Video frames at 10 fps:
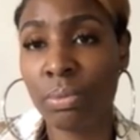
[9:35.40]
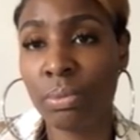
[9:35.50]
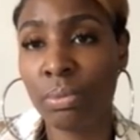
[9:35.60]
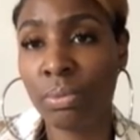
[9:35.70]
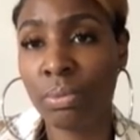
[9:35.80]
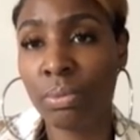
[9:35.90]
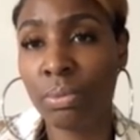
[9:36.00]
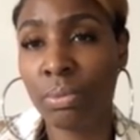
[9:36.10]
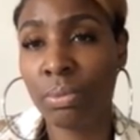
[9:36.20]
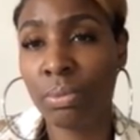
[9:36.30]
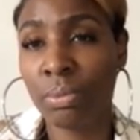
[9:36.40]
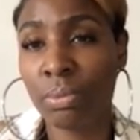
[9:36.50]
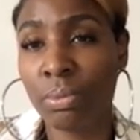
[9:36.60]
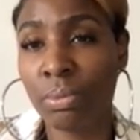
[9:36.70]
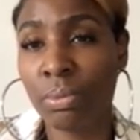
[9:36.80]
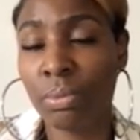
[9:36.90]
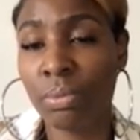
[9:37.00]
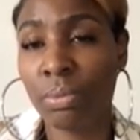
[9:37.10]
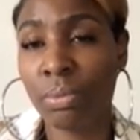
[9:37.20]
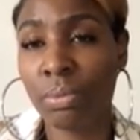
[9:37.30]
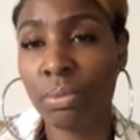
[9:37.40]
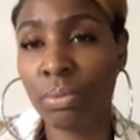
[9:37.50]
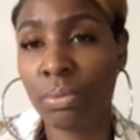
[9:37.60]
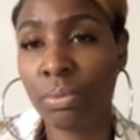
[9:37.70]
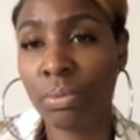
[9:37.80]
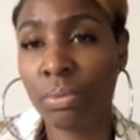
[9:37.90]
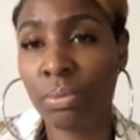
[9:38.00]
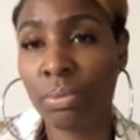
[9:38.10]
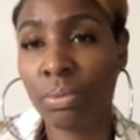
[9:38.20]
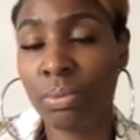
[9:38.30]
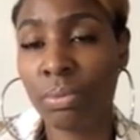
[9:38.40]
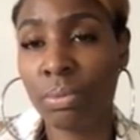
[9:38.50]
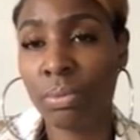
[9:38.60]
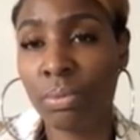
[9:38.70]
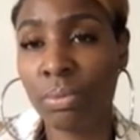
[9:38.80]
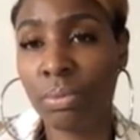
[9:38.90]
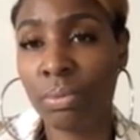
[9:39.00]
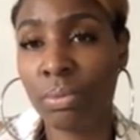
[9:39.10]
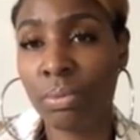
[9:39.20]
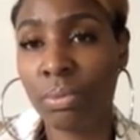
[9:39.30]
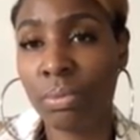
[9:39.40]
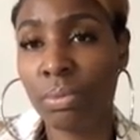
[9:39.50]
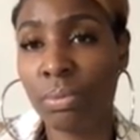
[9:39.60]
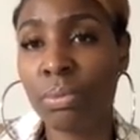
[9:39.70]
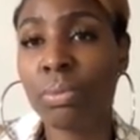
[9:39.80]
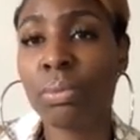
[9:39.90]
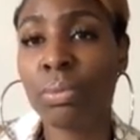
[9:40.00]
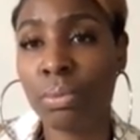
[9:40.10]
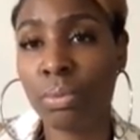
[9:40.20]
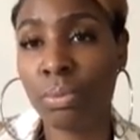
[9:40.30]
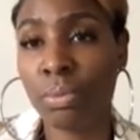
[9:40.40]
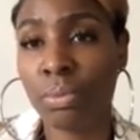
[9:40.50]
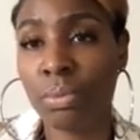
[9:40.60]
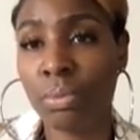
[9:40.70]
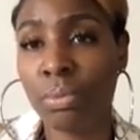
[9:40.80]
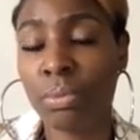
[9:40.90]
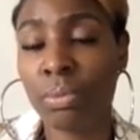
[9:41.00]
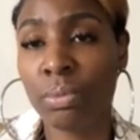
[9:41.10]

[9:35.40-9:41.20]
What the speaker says: This person isn't speaking.